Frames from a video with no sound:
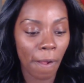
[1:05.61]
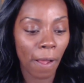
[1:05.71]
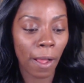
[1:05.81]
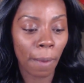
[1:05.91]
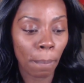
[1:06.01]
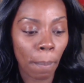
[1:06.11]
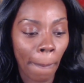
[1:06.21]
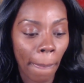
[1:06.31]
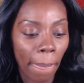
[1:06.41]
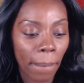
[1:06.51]

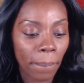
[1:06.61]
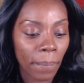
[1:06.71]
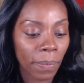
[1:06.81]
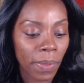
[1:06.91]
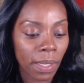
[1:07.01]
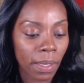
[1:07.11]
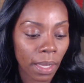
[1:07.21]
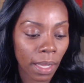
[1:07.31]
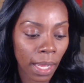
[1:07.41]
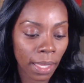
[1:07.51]

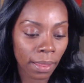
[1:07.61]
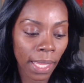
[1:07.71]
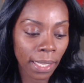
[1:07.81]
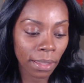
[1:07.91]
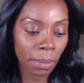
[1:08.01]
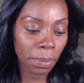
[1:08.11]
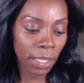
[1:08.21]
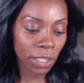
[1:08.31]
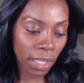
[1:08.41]
I like the blush